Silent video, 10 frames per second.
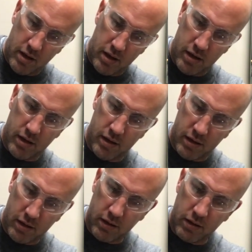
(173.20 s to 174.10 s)

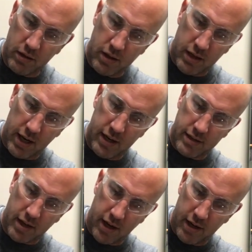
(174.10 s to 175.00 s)
and good and
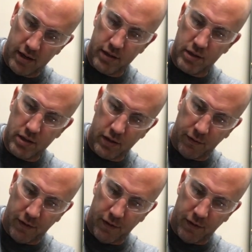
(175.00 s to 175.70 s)
hand tight is just